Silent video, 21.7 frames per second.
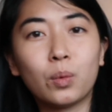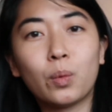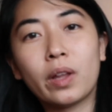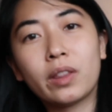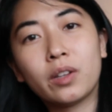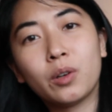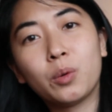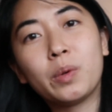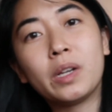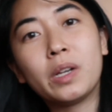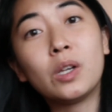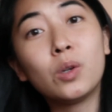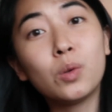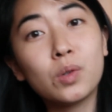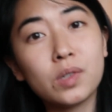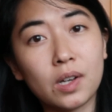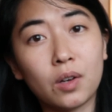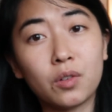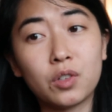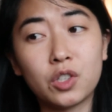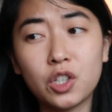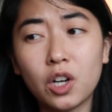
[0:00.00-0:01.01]
Whether we lose
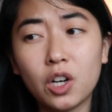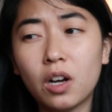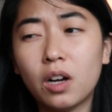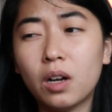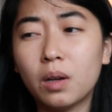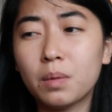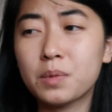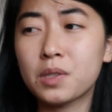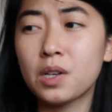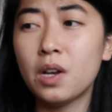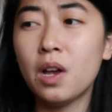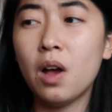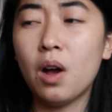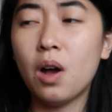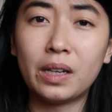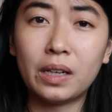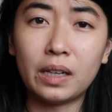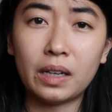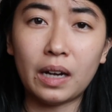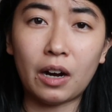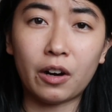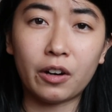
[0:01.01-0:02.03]
our jobs,
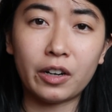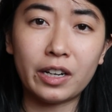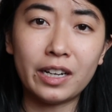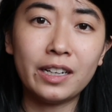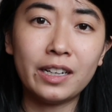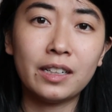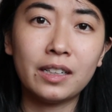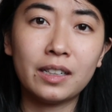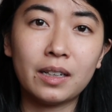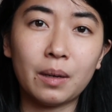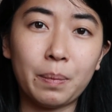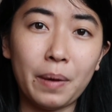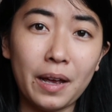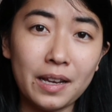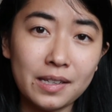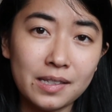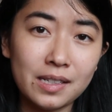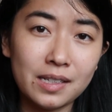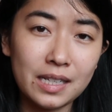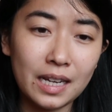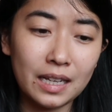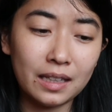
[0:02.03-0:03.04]
we are
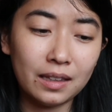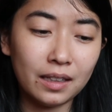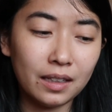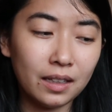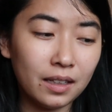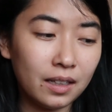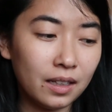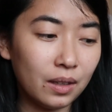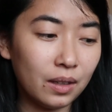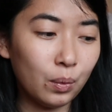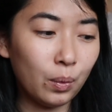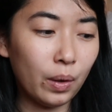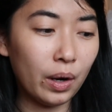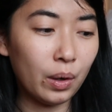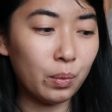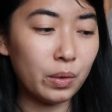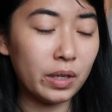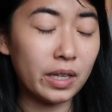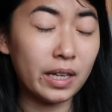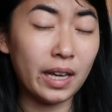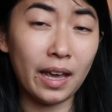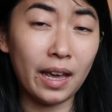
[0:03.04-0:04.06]
incapacitated where
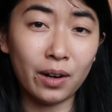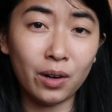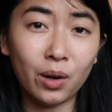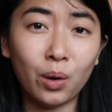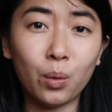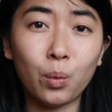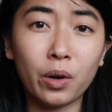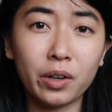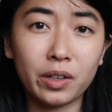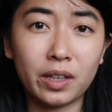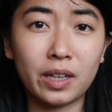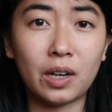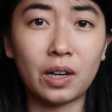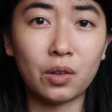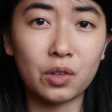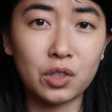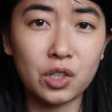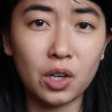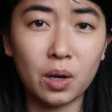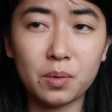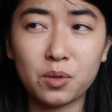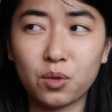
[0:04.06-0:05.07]
we cannot work in our
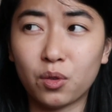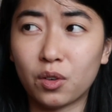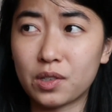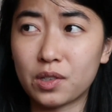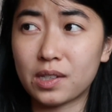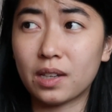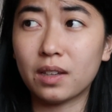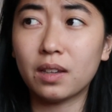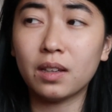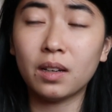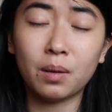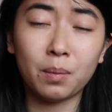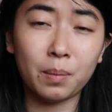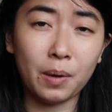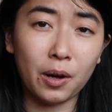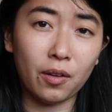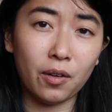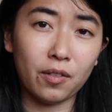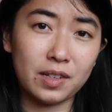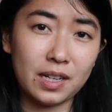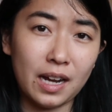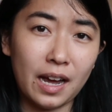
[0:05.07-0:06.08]
jobs for a certain
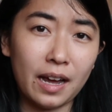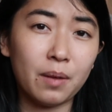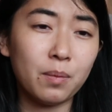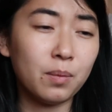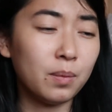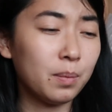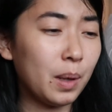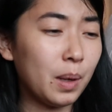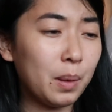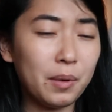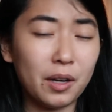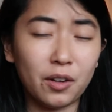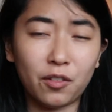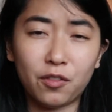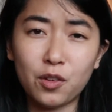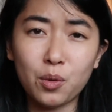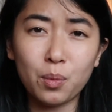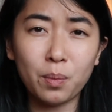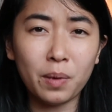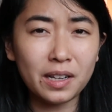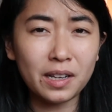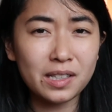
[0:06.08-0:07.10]
amount of time, maybe a
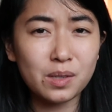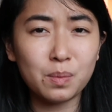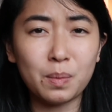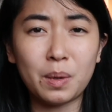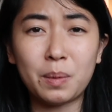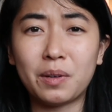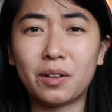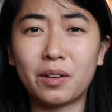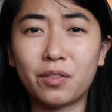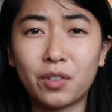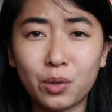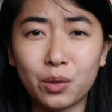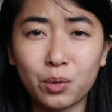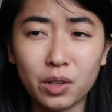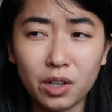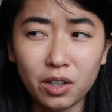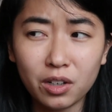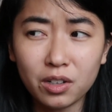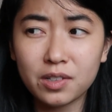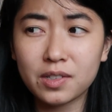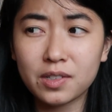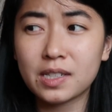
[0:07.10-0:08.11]
few months, maybe a few
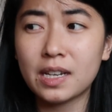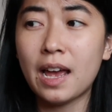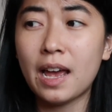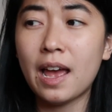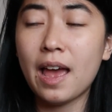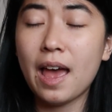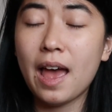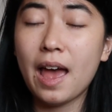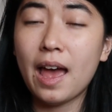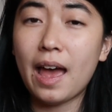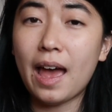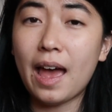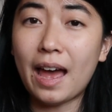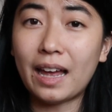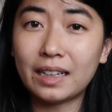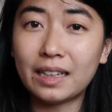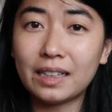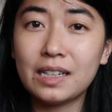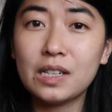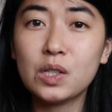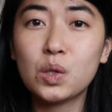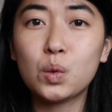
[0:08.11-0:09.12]
years,
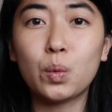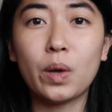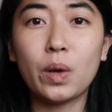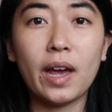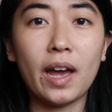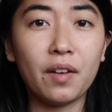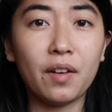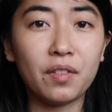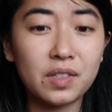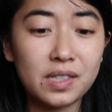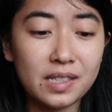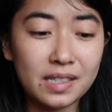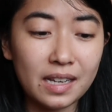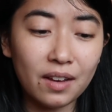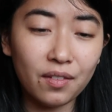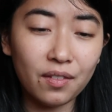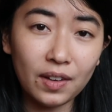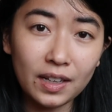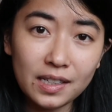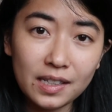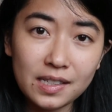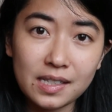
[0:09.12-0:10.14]
at least we have
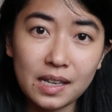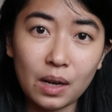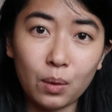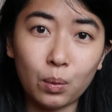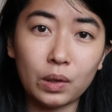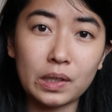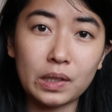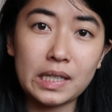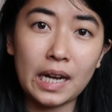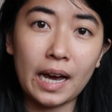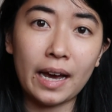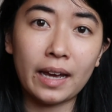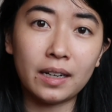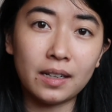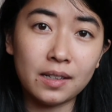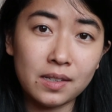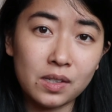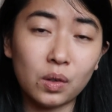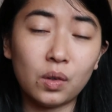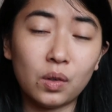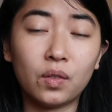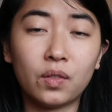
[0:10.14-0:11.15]
savings that will tide
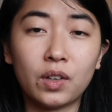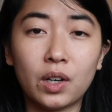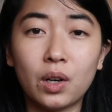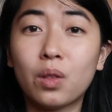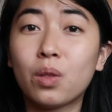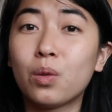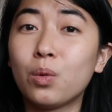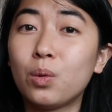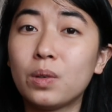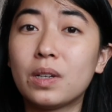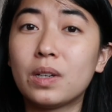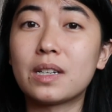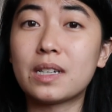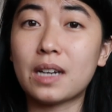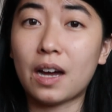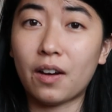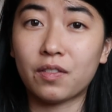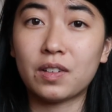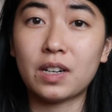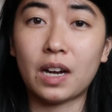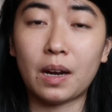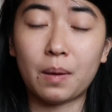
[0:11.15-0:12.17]
us over through the
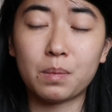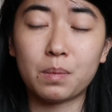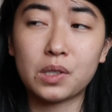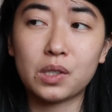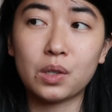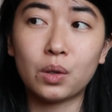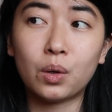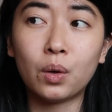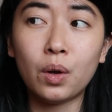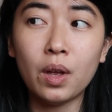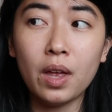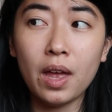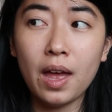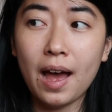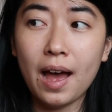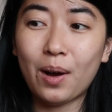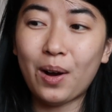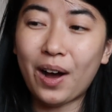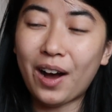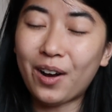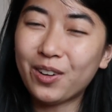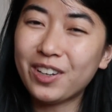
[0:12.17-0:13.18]
tough times. So
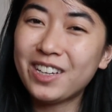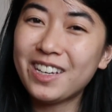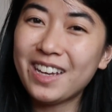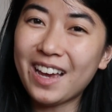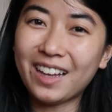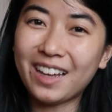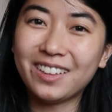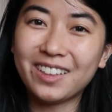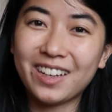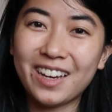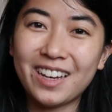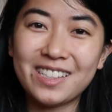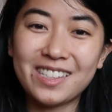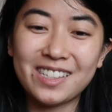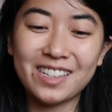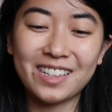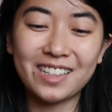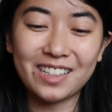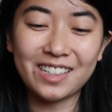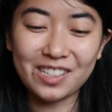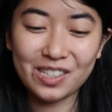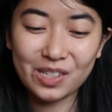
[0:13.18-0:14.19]
how he allocates
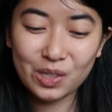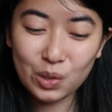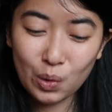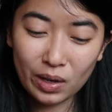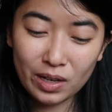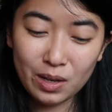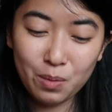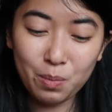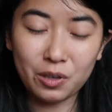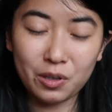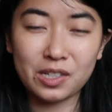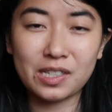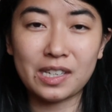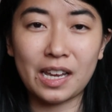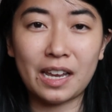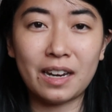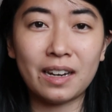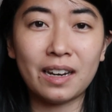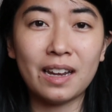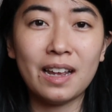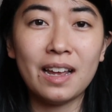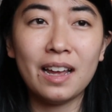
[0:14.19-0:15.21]
it is
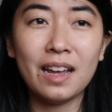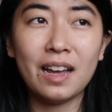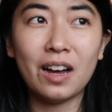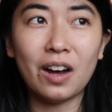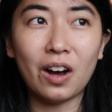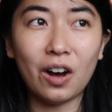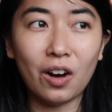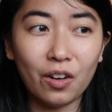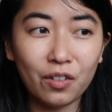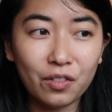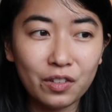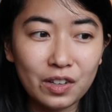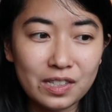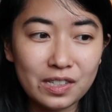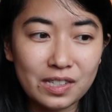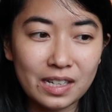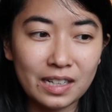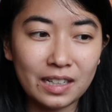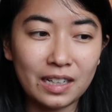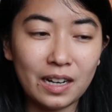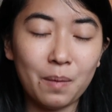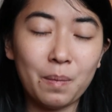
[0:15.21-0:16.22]
20% of his
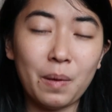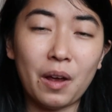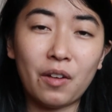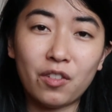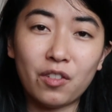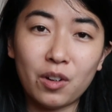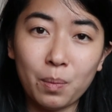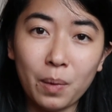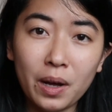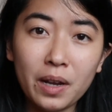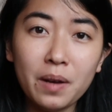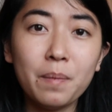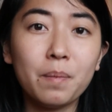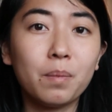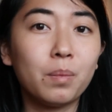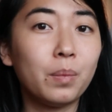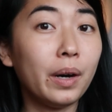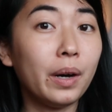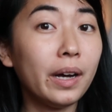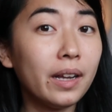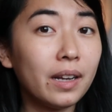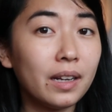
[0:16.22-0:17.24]
income every month,
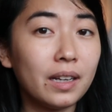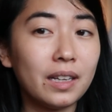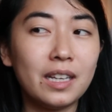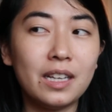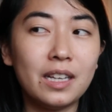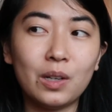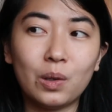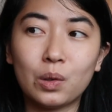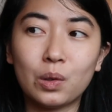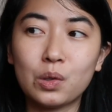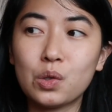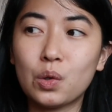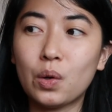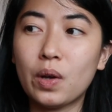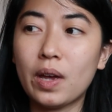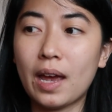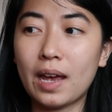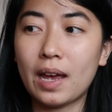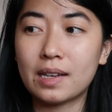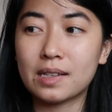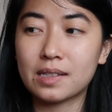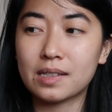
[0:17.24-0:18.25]
but he also
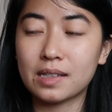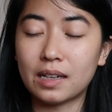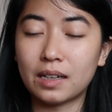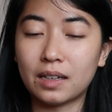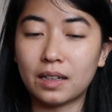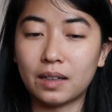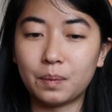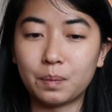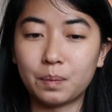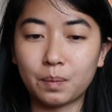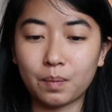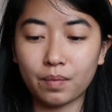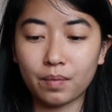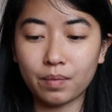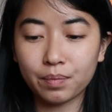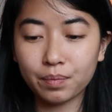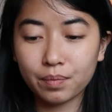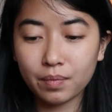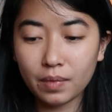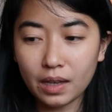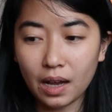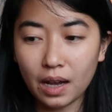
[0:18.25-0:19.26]
has
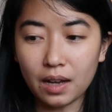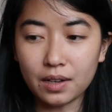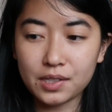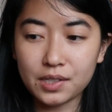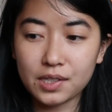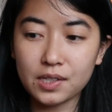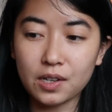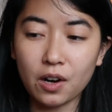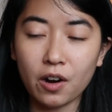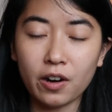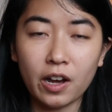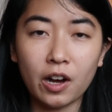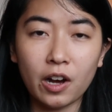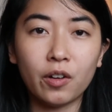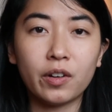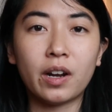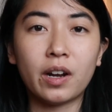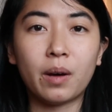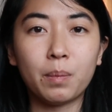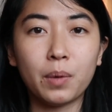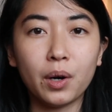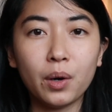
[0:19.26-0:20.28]
a start out
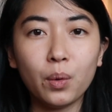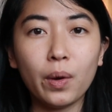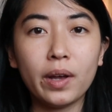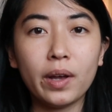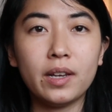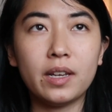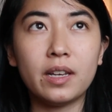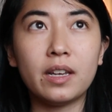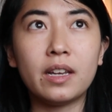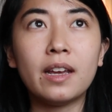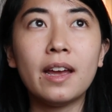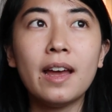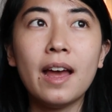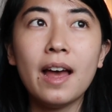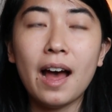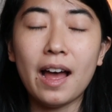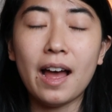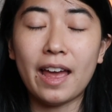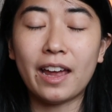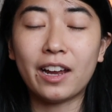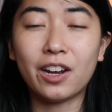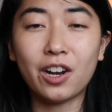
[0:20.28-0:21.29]
number where he
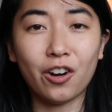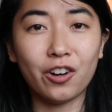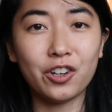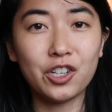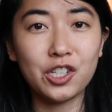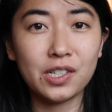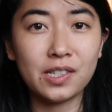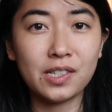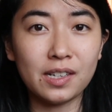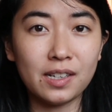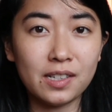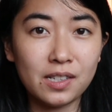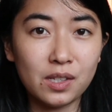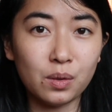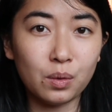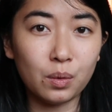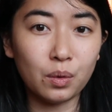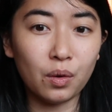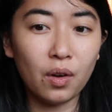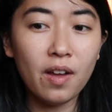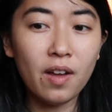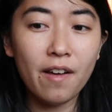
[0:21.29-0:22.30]
encourages us
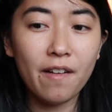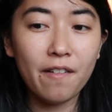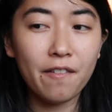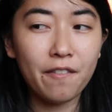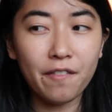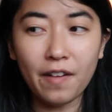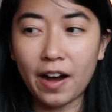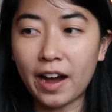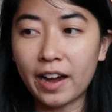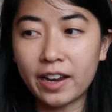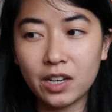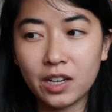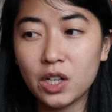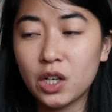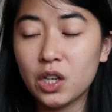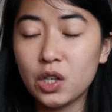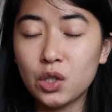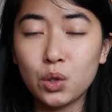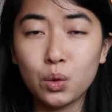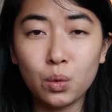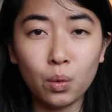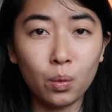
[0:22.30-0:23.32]
to find
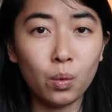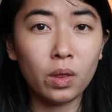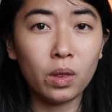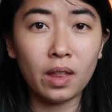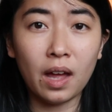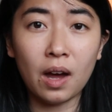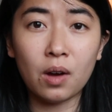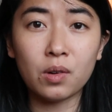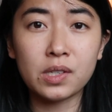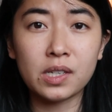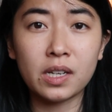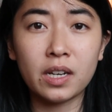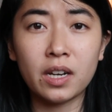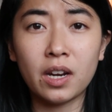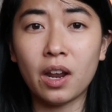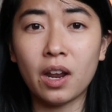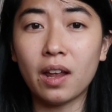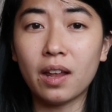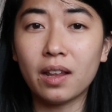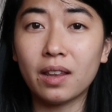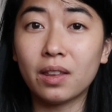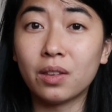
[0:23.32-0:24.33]

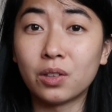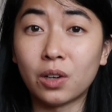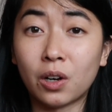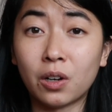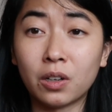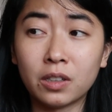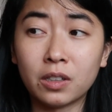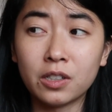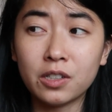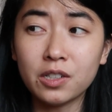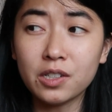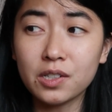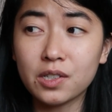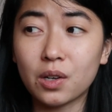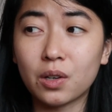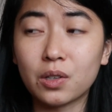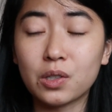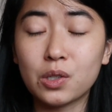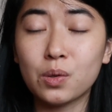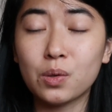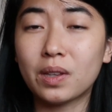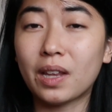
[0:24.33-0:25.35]
$2,000
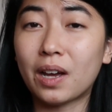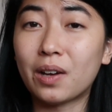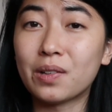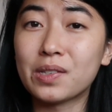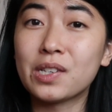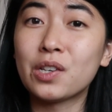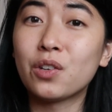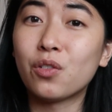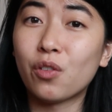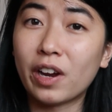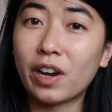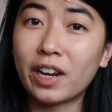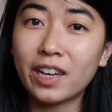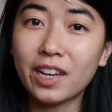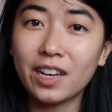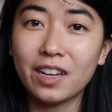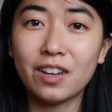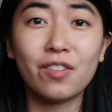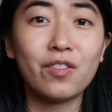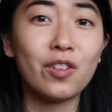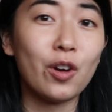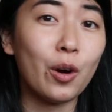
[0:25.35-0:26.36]
or 2,000
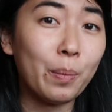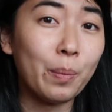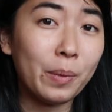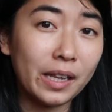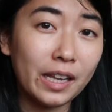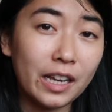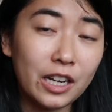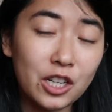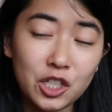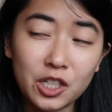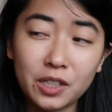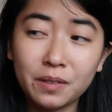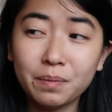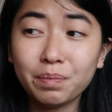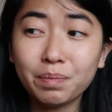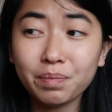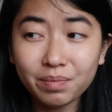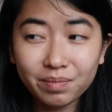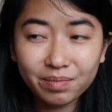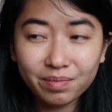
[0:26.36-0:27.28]
ringgit if you're Malaysian.